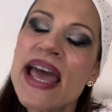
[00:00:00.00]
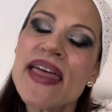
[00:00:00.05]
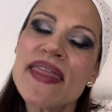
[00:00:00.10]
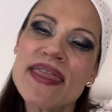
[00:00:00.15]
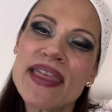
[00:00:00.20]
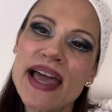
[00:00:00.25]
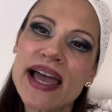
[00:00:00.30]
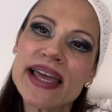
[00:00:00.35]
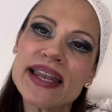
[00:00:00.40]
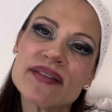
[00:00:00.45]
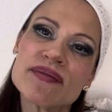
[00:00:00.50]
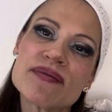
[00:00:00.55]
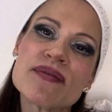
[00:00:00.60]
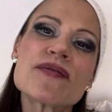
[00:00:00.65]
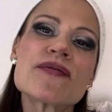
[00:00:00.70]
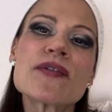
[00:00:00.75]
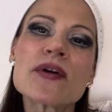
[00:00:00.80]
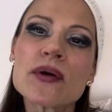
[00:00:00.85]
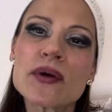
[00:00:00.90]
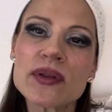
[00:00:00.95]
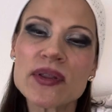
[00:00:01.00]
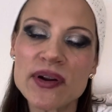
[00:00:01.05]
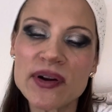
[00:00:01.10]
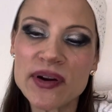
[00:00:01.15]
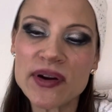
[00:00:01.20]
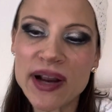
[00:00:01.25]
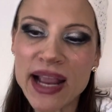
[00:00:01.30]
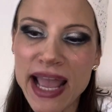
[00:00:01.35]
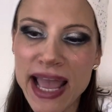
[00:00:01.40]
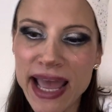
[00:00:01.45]
That
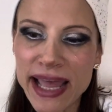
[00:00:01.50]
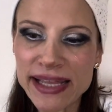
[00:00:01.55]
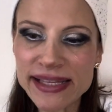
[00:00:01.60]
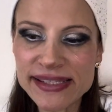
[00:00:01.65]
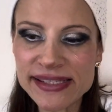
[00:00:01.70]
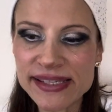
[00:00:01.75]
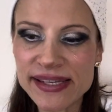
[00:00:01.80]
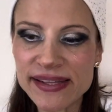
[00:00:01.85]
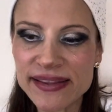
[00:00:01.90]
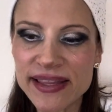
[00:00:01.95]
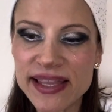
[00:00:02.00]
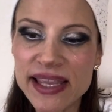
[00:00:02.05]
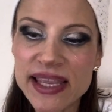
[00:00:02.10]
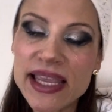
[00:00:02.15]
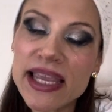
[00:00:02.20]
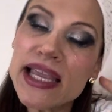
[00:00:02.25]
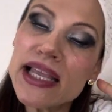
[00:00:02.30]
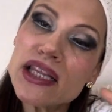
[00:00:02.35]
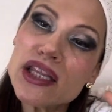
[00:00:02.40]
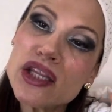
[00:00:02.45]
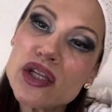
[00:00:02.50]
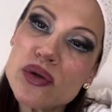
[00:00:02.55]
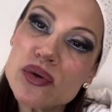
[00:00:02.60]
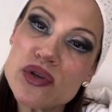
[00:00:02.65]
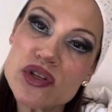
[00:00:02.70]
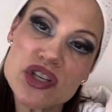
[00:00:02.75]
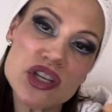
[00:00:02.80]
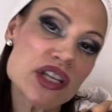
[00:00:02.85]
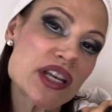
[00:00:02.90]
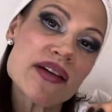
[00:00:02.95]
further adds to the
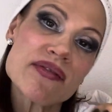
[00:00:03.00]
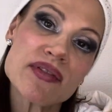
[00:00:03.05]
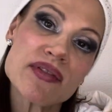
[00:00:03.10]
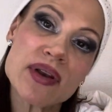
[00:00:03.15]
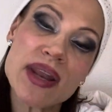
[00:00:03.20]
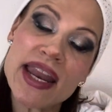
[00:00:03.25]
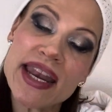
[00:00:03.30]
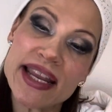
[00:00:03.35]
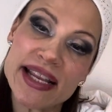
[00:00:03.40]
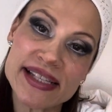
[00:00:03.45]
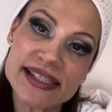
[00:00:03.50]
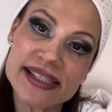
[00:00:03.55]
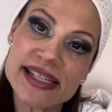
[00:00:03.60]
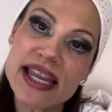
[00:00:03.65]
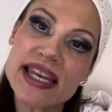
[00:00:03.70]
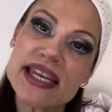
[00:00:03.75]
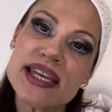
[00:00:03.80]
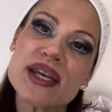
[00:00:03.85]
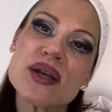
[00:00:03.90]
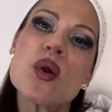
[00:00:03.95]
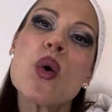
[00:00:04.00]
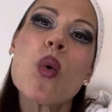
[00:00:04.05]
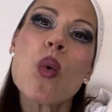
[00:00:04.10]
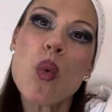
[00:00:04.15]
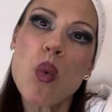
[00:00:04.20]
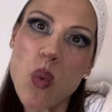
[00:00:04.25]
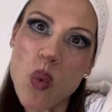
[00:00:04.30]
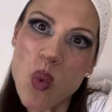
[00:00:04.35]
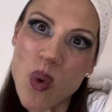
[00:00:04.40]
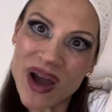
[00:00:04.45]
illusion of an extended
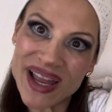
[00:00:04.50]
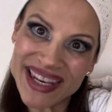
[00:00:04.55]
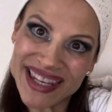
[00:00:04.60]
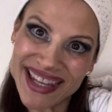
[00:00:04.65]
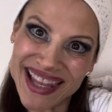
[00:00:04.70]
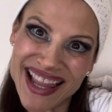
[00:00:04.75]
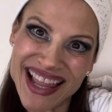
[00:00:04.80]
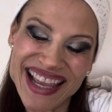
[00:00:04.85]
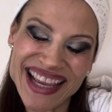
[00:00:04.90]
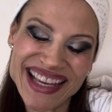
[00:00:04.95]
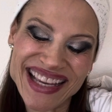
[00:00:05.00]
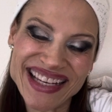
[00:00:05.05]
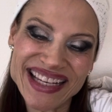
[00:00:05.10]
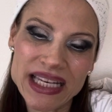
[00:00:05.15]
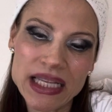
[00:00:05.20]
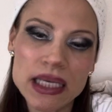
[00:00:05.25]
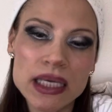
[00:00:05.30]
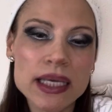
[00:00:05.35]
one line.